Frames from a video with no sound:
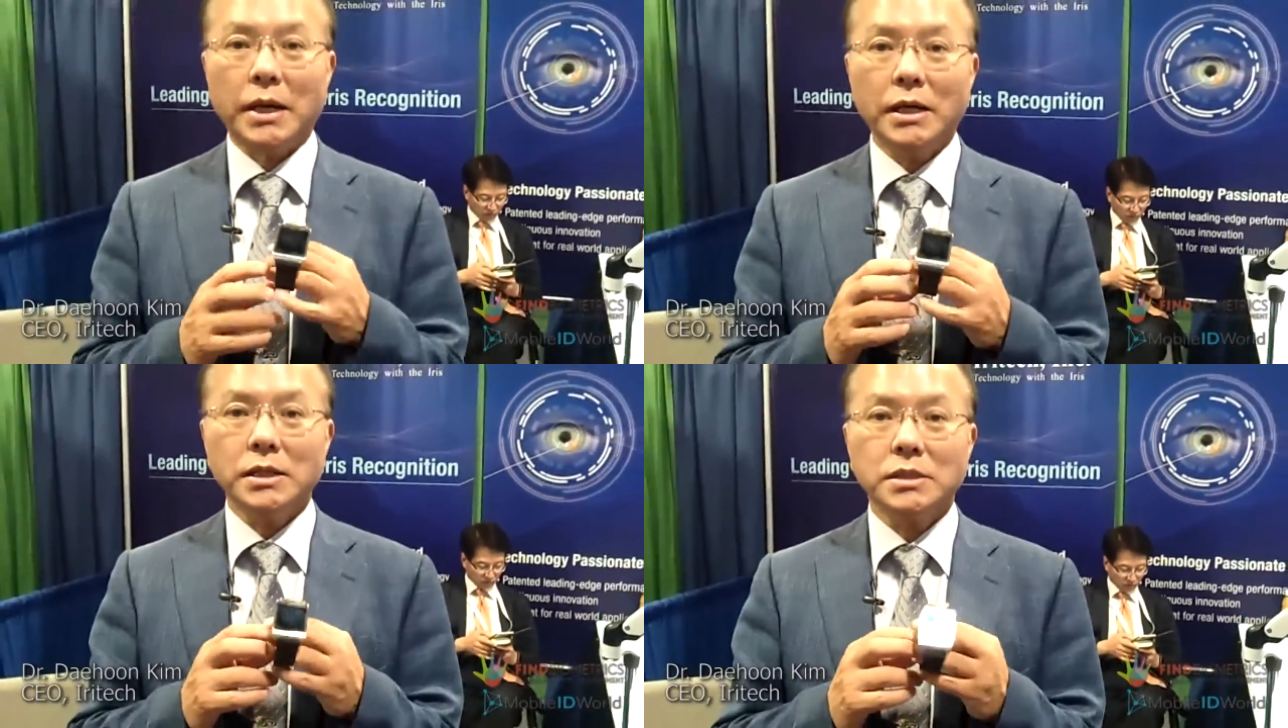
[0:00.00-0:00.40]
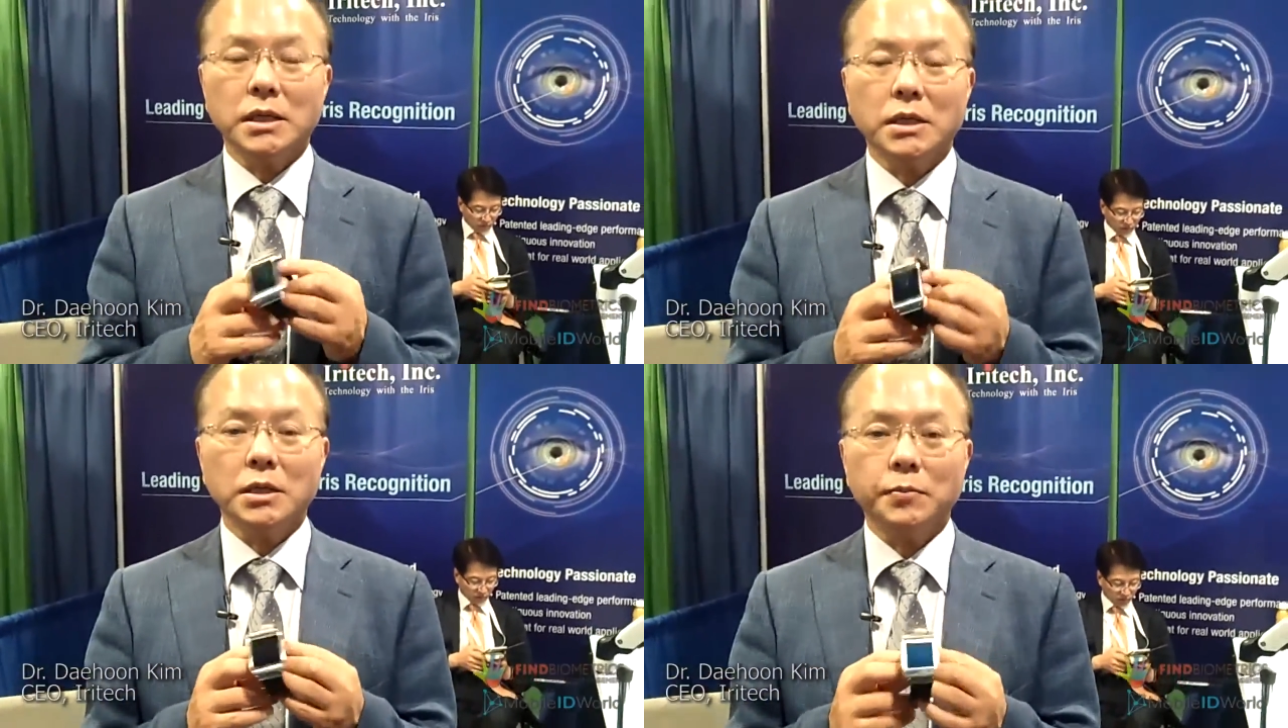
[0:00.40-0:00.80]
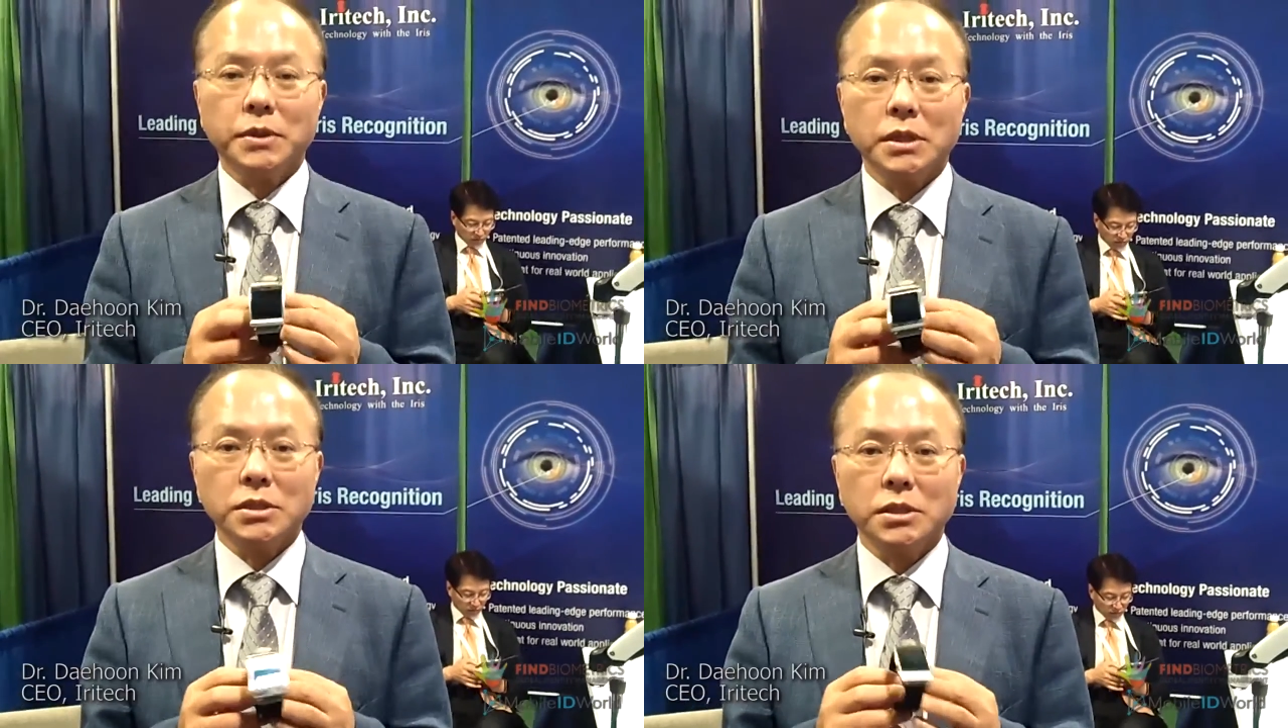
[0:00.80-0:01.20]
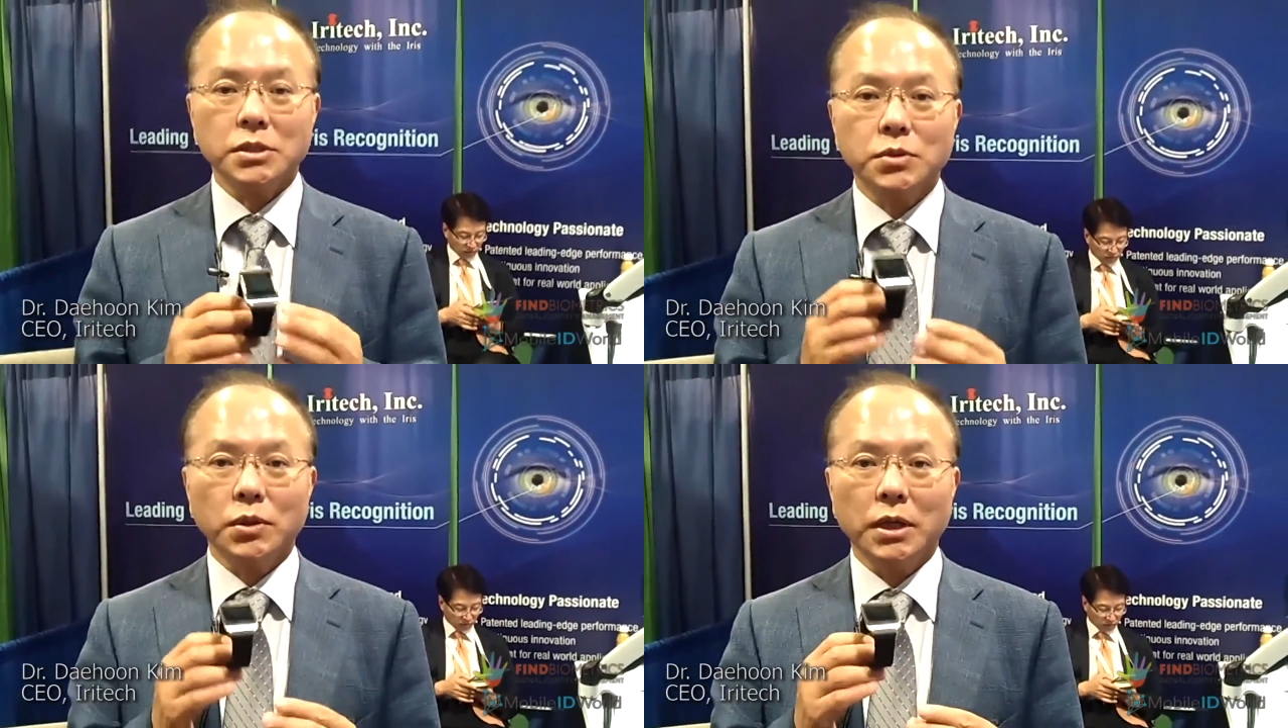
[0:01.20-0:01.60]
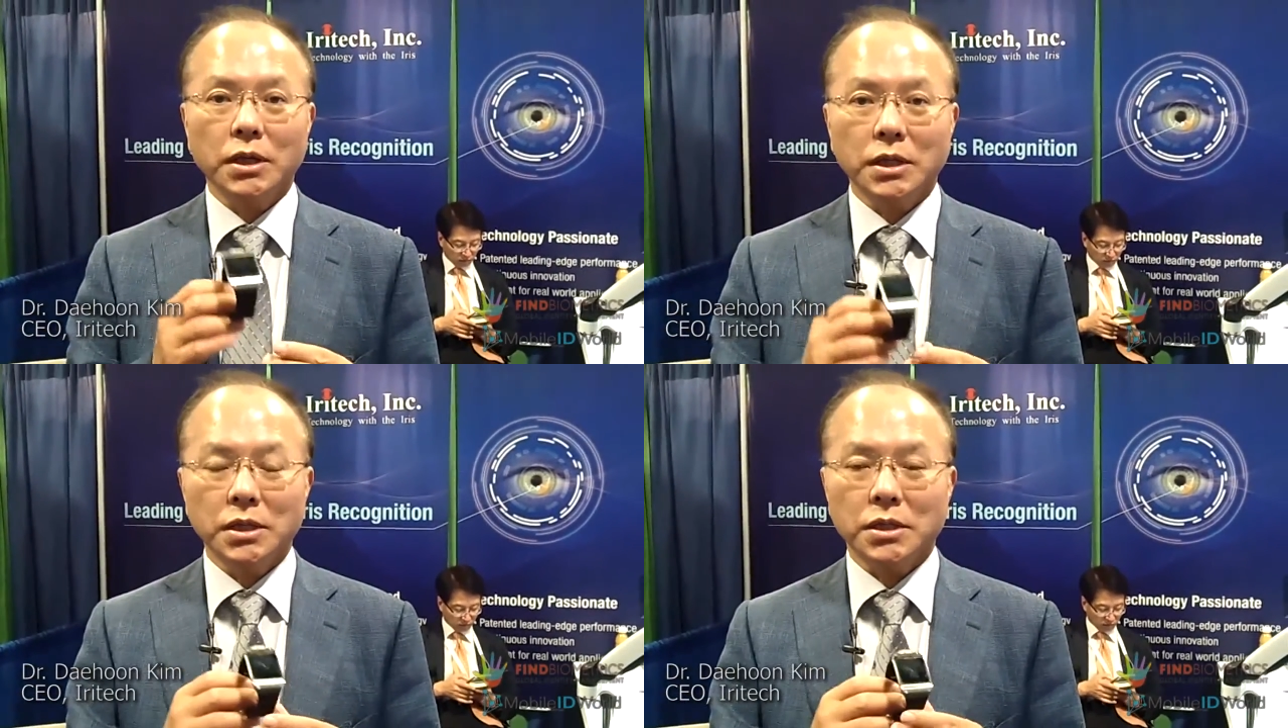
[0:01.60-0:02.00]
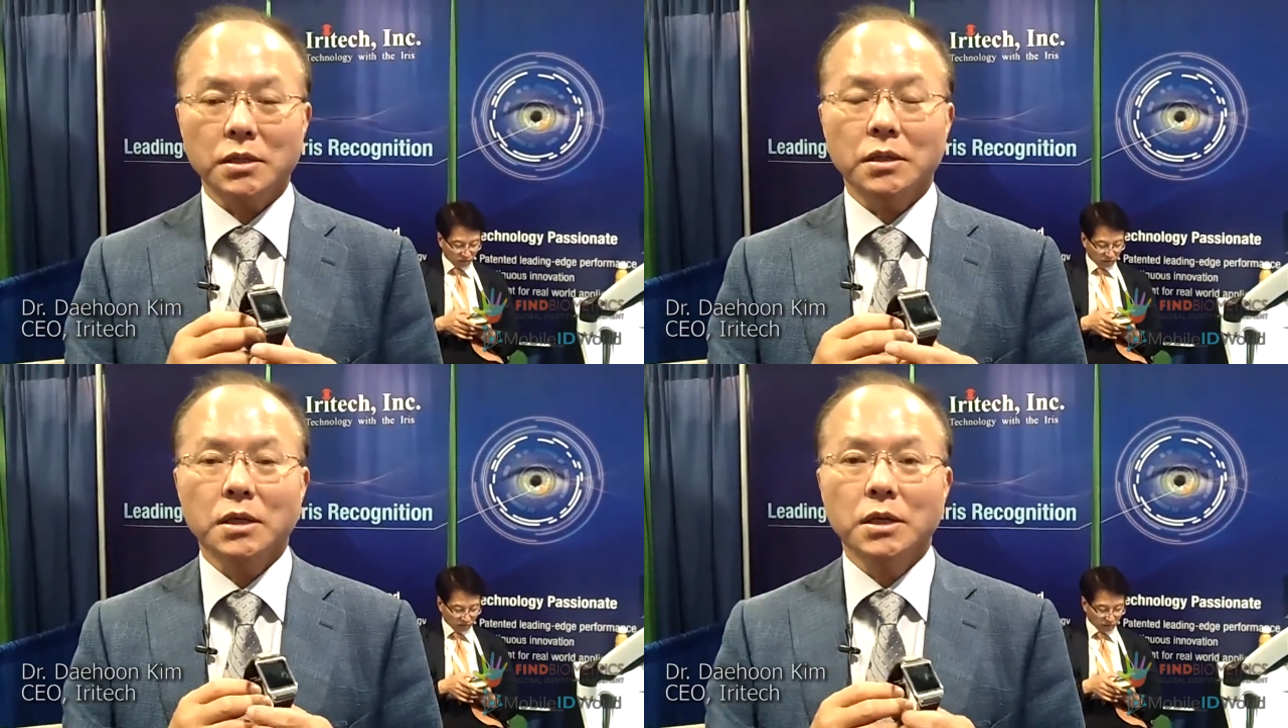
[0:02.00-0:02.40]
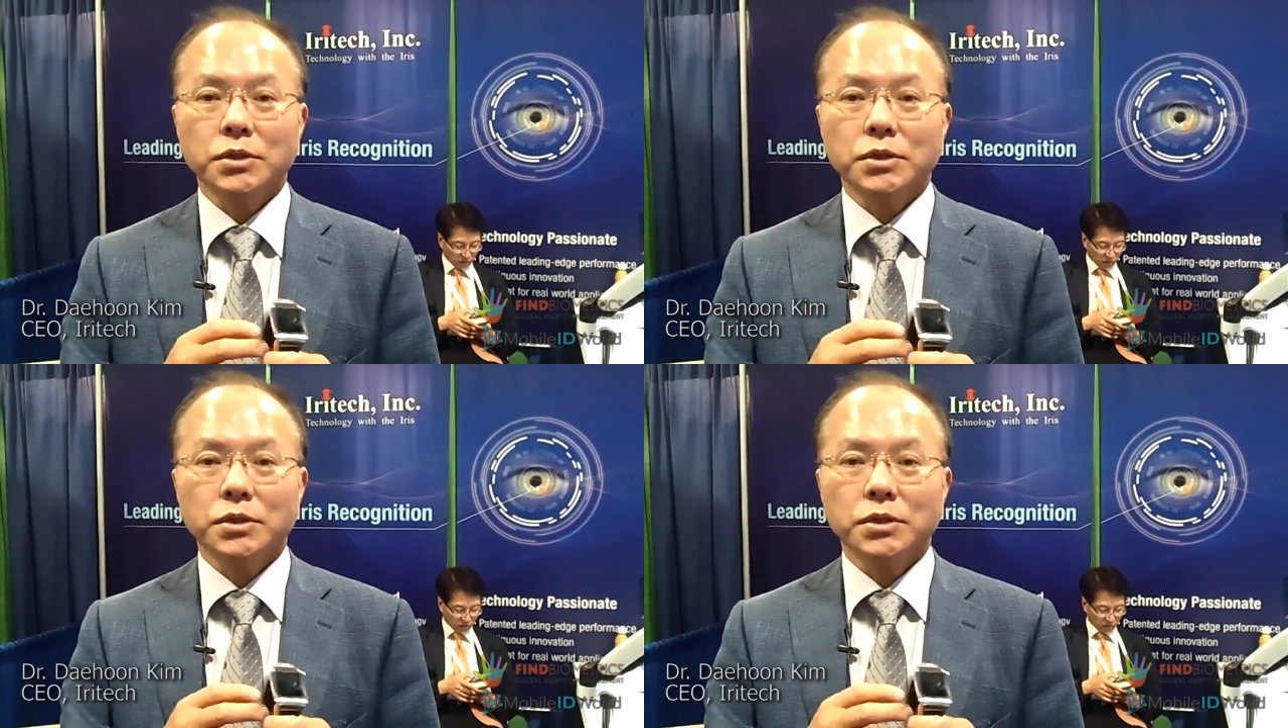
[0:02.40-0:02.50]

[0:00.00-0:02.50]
if iris identification is done in here,